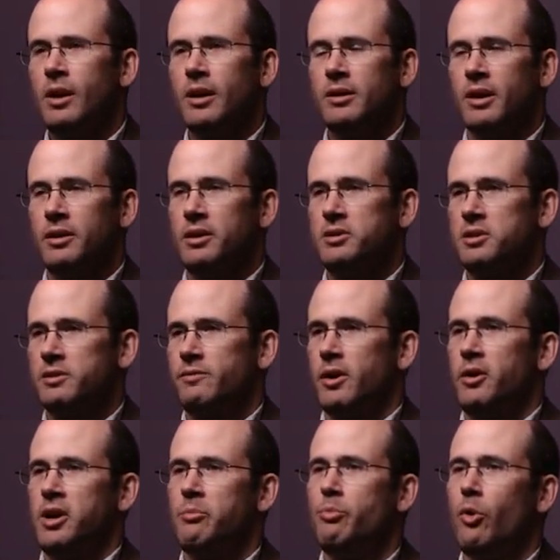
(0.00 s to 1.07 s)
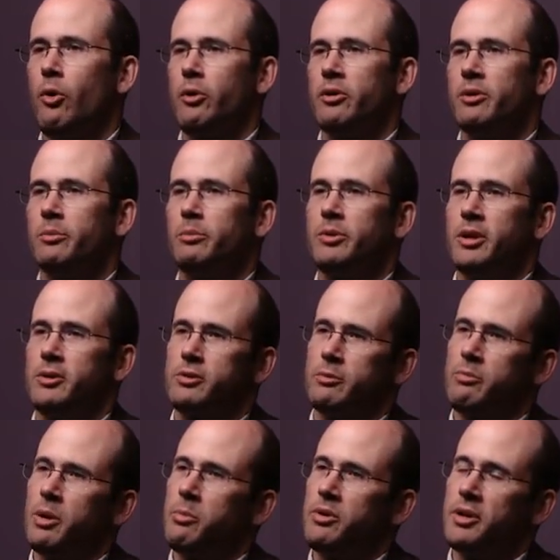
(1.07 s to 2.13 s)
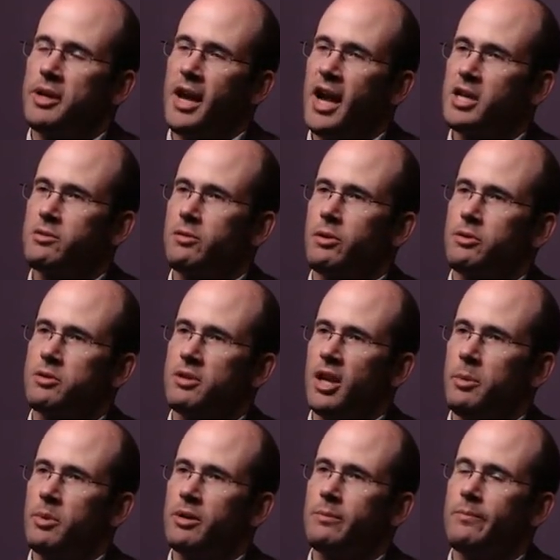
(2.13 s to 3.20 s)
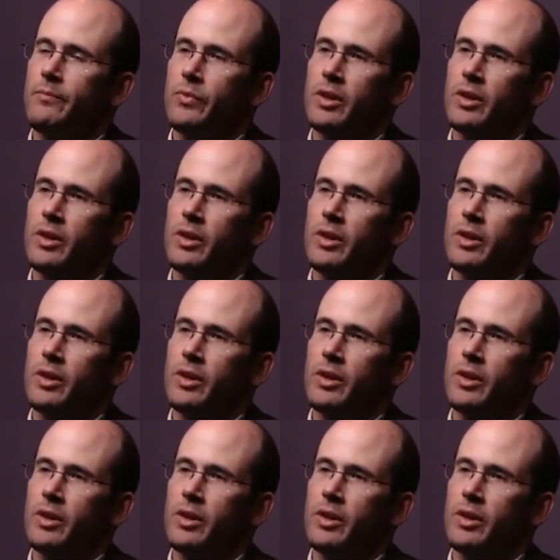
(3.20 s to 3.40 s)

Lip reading: Now this is very important because remember the cash flow statement.